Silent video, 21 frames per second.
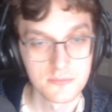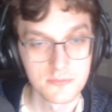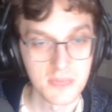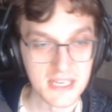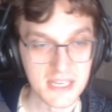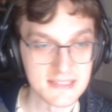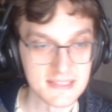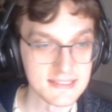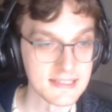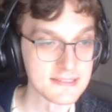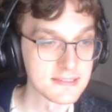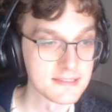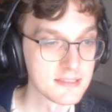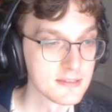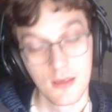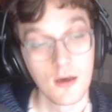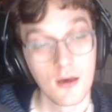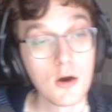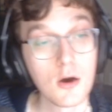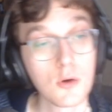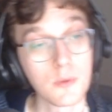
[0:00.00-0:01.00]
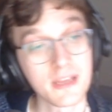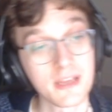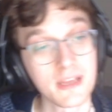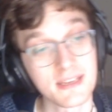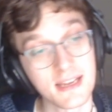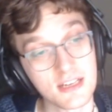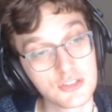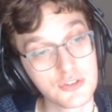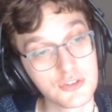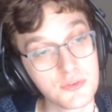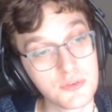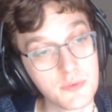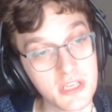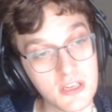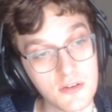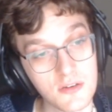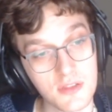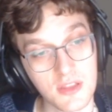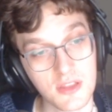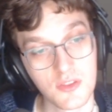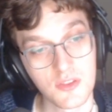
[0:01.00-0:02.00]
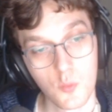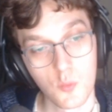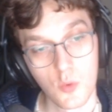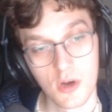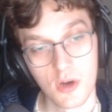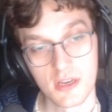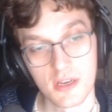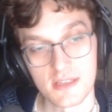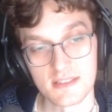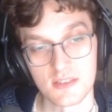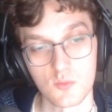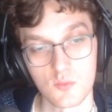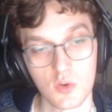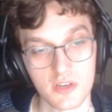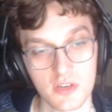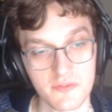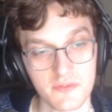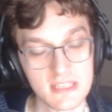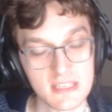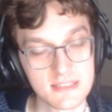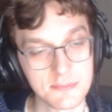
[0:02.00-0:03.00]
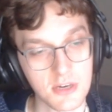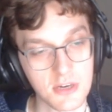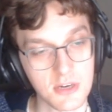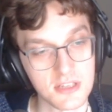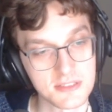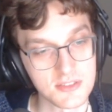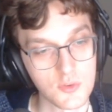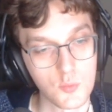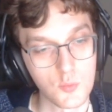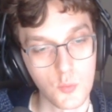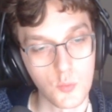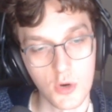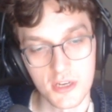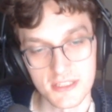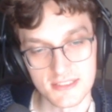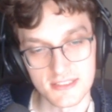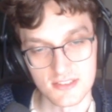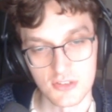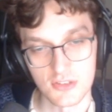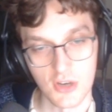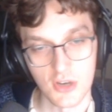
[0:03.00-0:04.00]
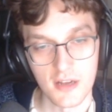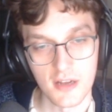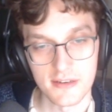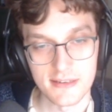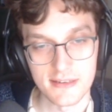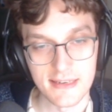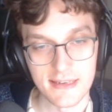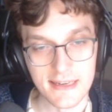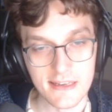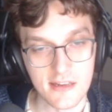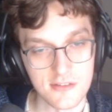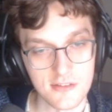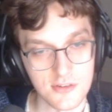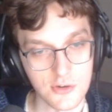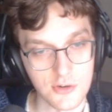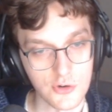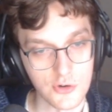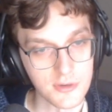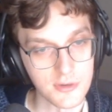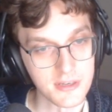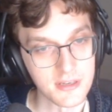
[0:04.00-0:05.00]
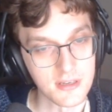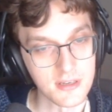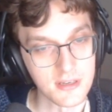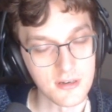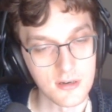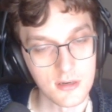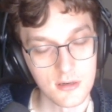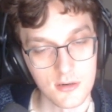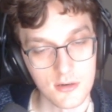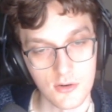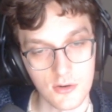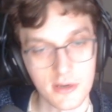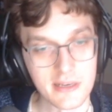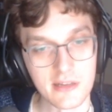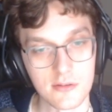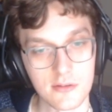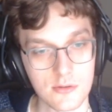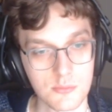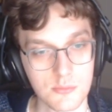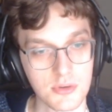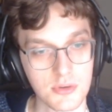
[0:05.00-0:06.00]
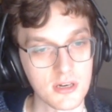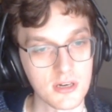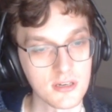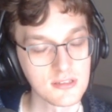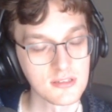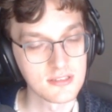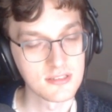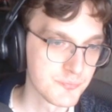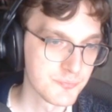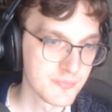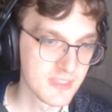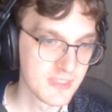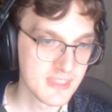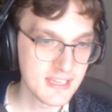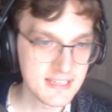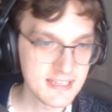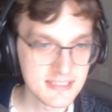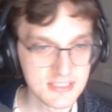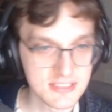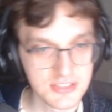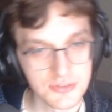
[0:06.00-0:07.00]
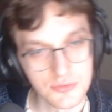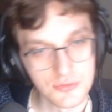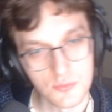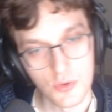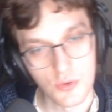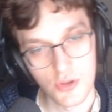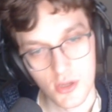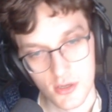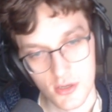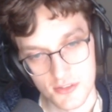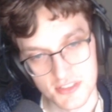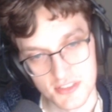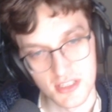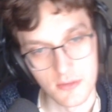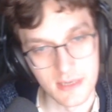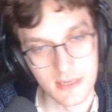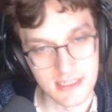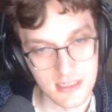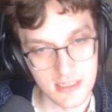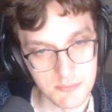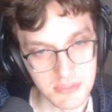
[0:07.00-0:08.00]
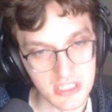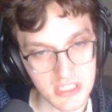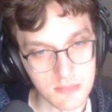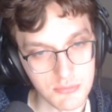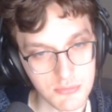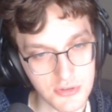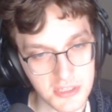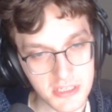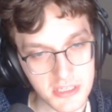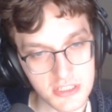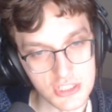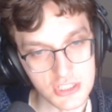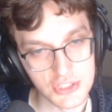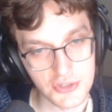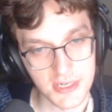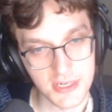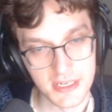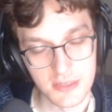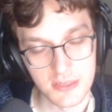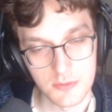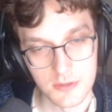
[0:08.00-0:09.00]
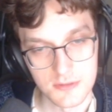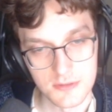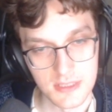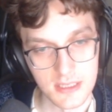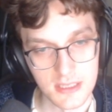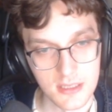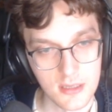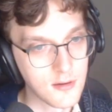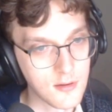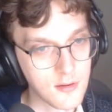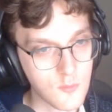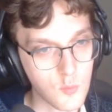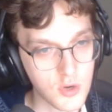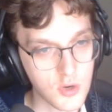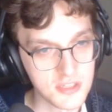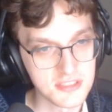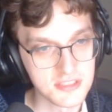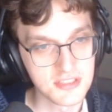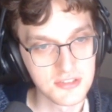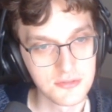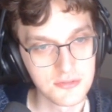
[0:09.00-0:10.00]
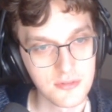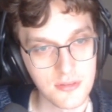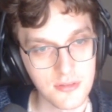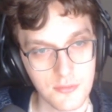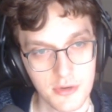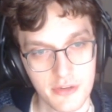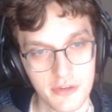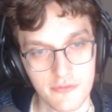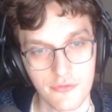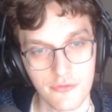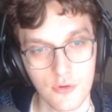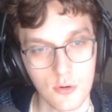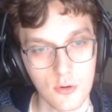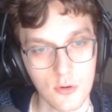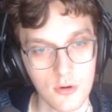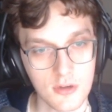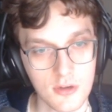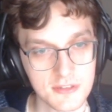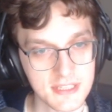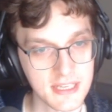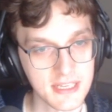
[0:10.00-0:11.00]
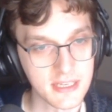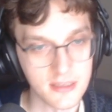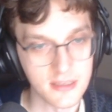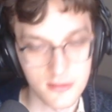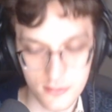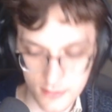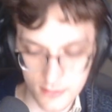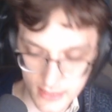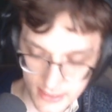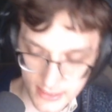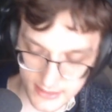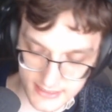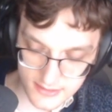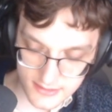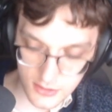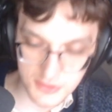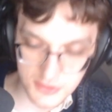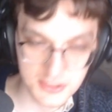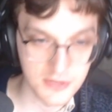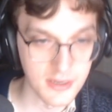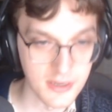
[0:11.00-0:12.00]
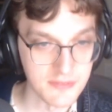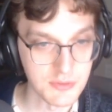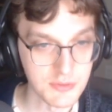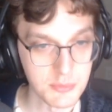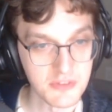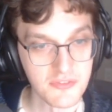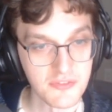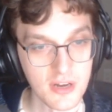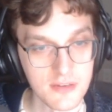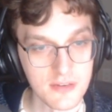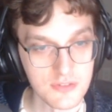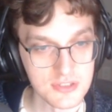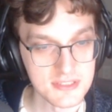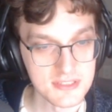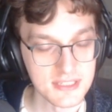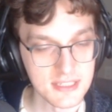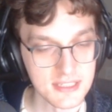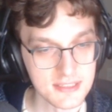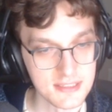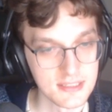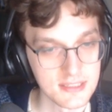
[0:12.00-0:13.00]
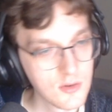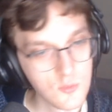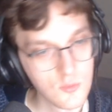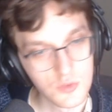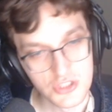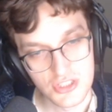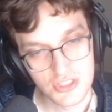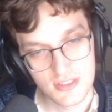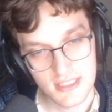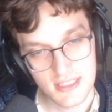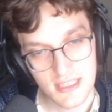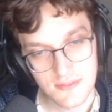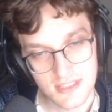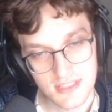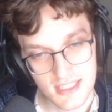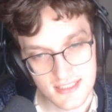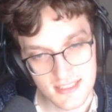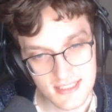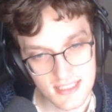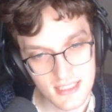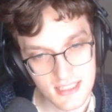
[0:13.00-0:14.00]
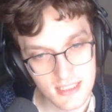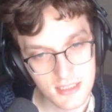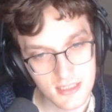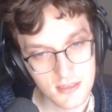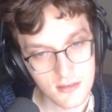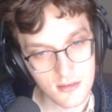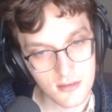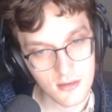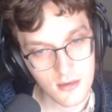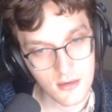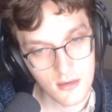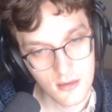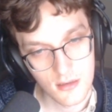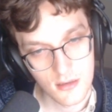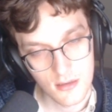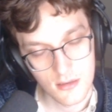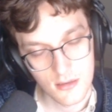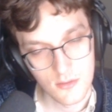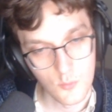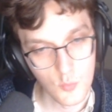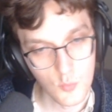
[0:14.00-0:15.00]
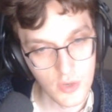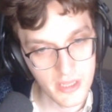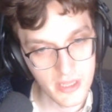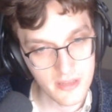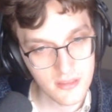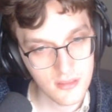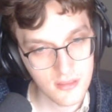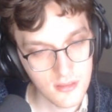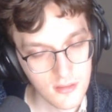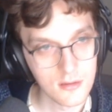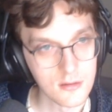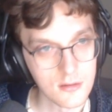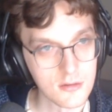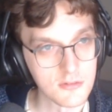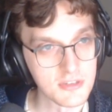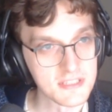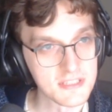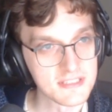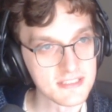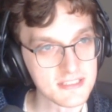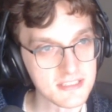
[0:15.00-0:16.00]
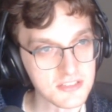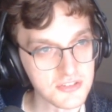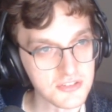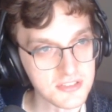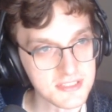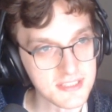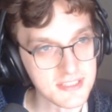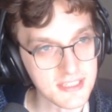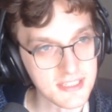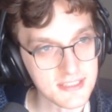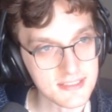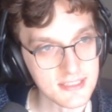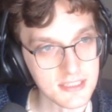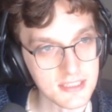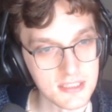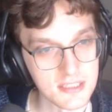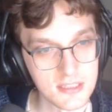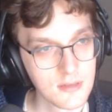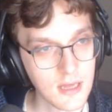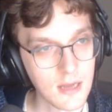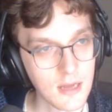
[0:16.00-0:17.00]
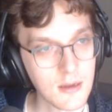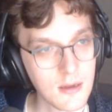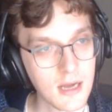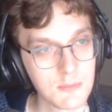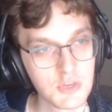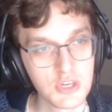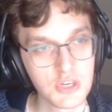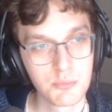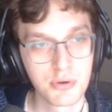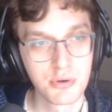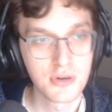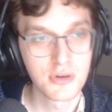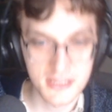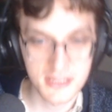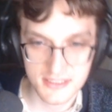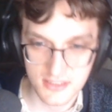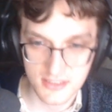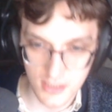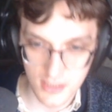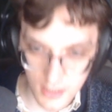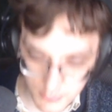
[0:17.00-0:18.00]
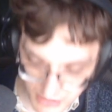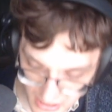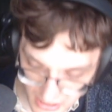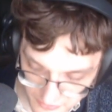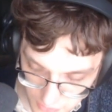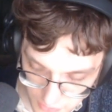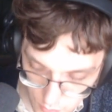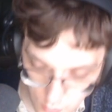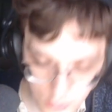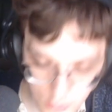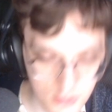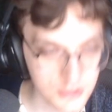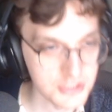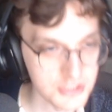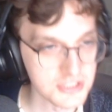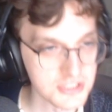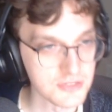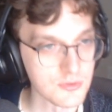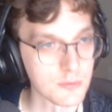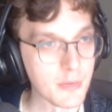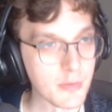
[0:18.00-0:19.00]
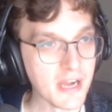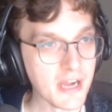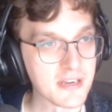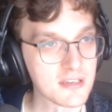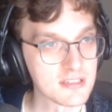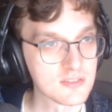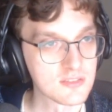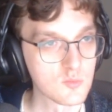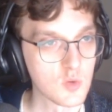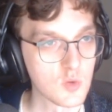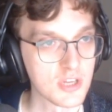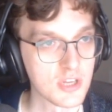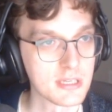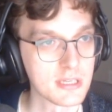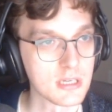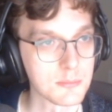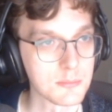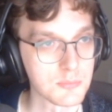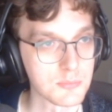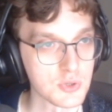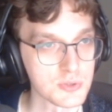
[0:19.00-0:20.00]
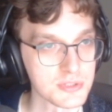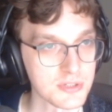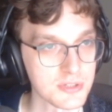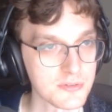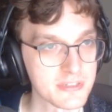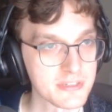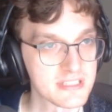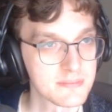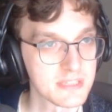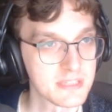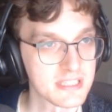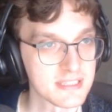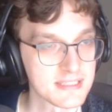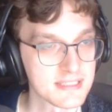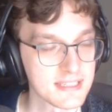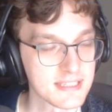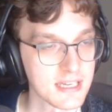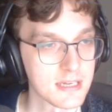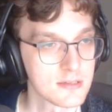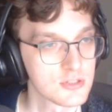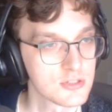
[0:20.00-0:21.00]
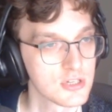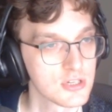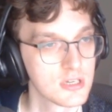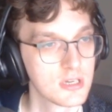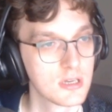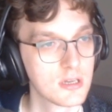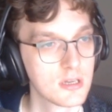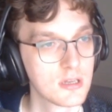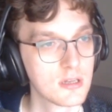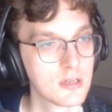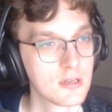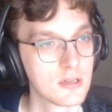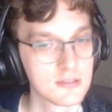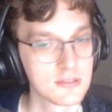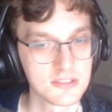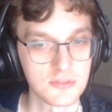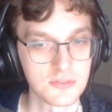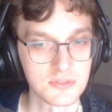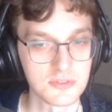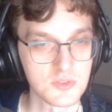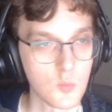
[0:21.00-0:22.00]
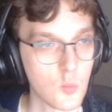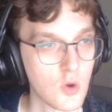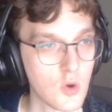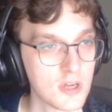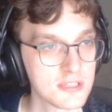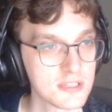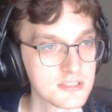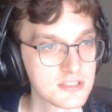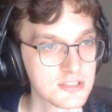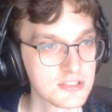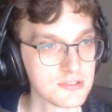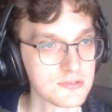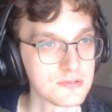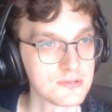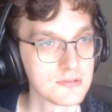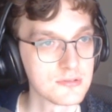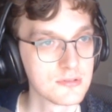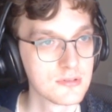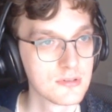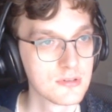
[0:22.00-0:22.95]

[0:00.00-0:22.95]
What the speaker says: makes sense. Oh, and actually, we know that the 1 is in one of these spots, so 1 is not in any other grid here, or any other box. These two will also end up being pretty constrained, won't they? 1, 2, 3, and 4 are all taken. Yeah, these also have to be 5 or 6. Which leaves us here with... Oh, this is interesting, isn't it? I'm going to put in this top left corner just to remind us what numbers are going to be in this cage. So it's 1, 2,